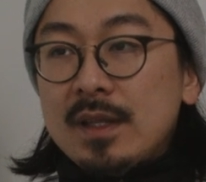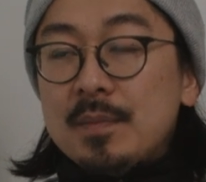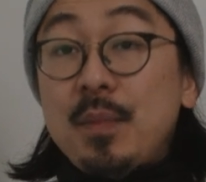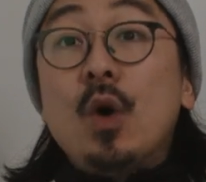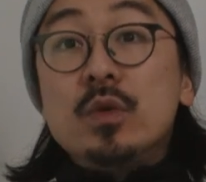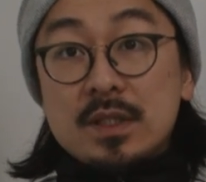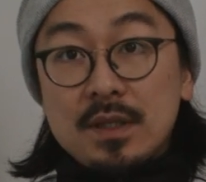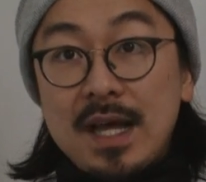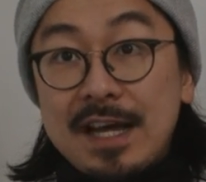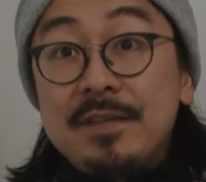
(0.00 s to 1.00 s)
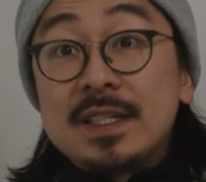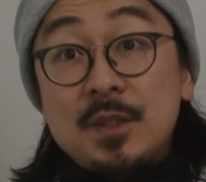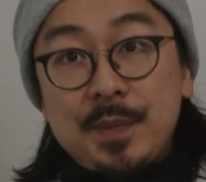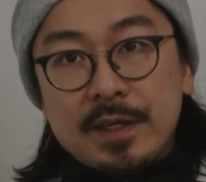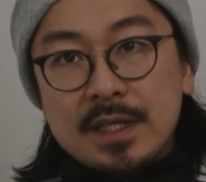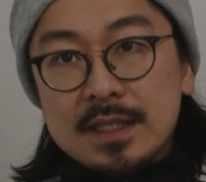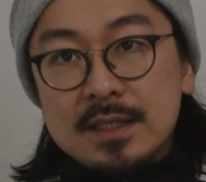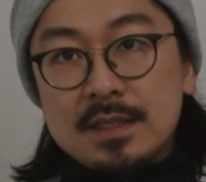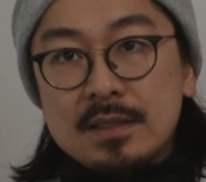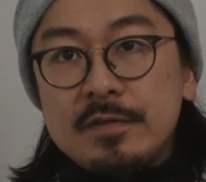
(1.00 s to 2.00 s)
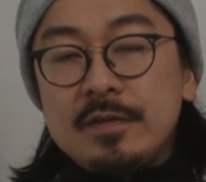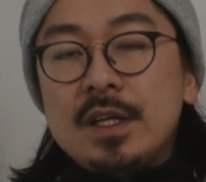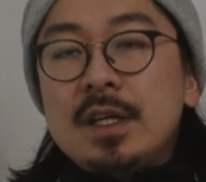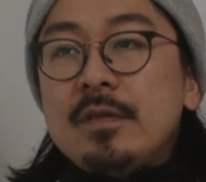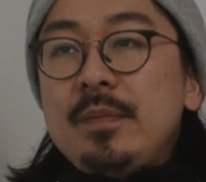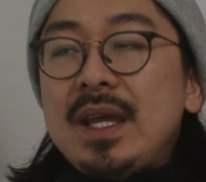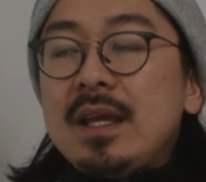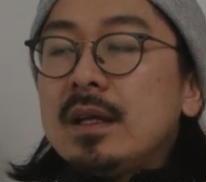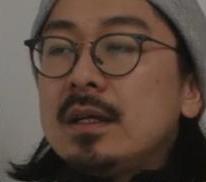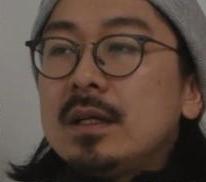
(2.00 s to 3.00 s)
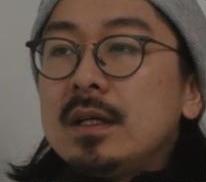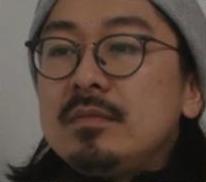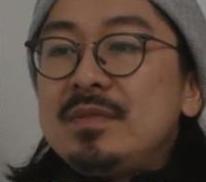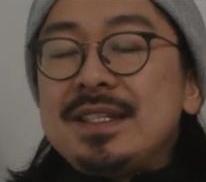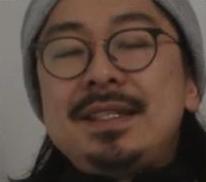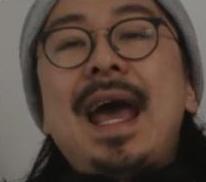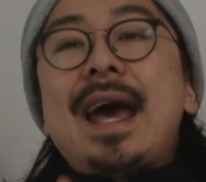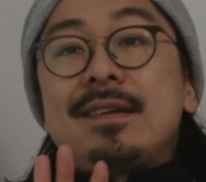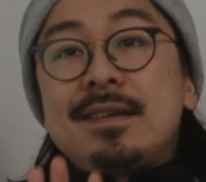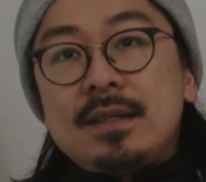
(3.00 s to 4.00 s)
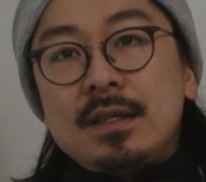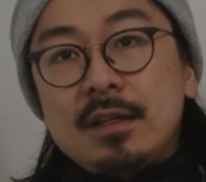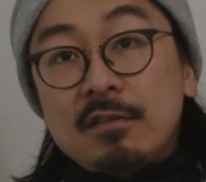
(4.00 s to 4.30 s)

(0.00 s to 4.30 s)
the post-life experience of being a detached